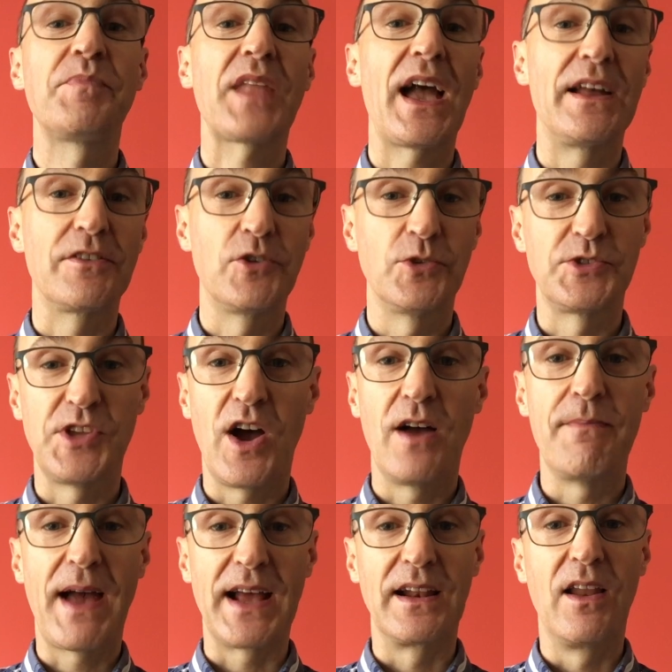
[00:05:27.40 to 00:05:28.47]
and of course the
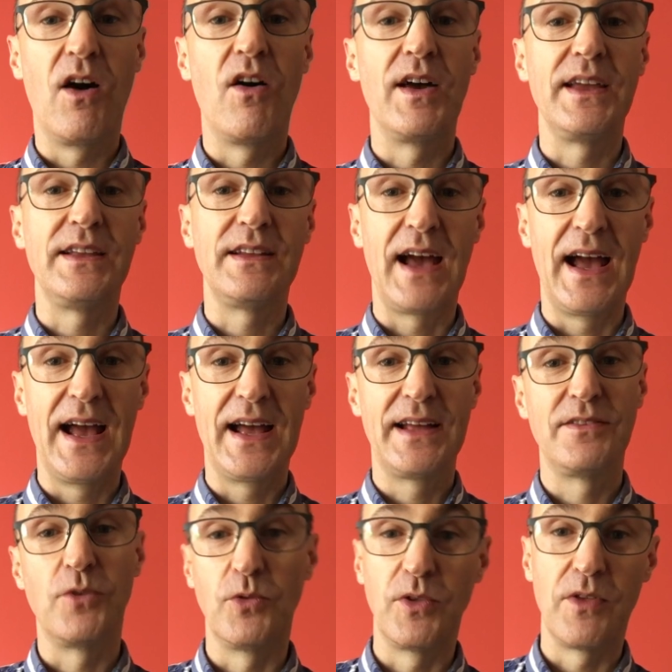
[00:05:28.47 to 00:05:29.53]
iMac line
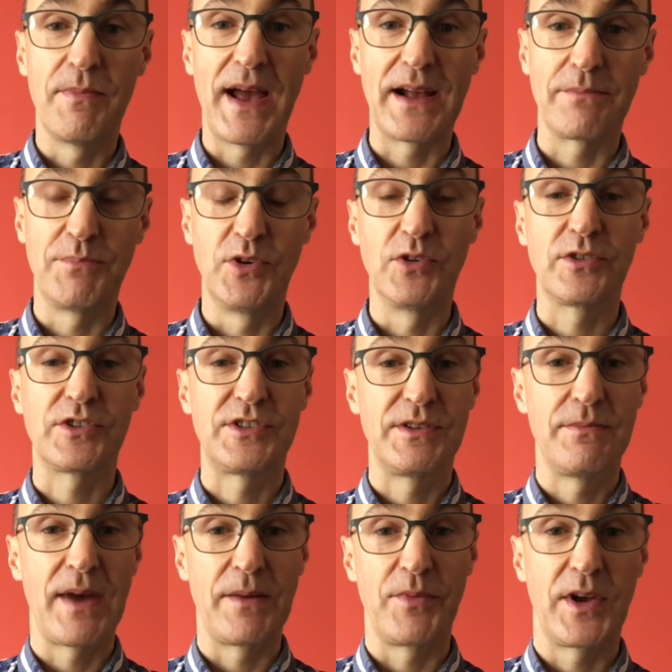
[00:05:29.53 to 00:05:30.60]
and all the MacBooks
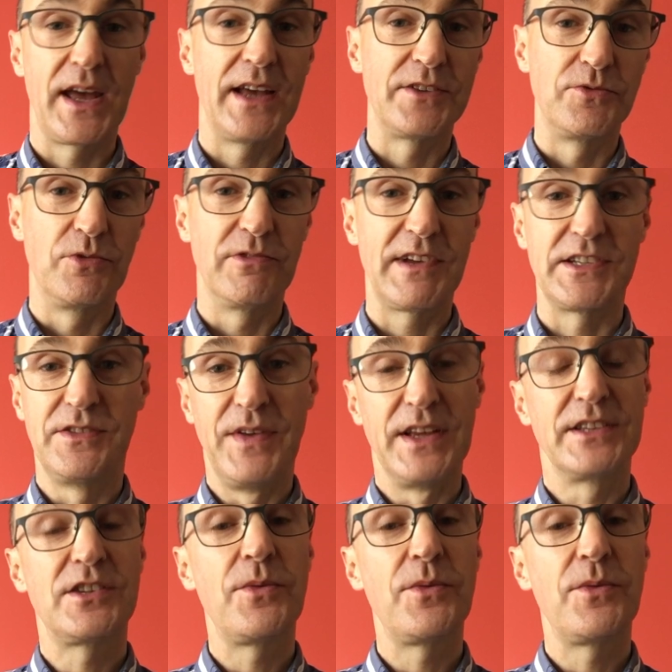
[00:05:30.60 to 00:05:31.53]
and MacBook Airs and all the rest of it.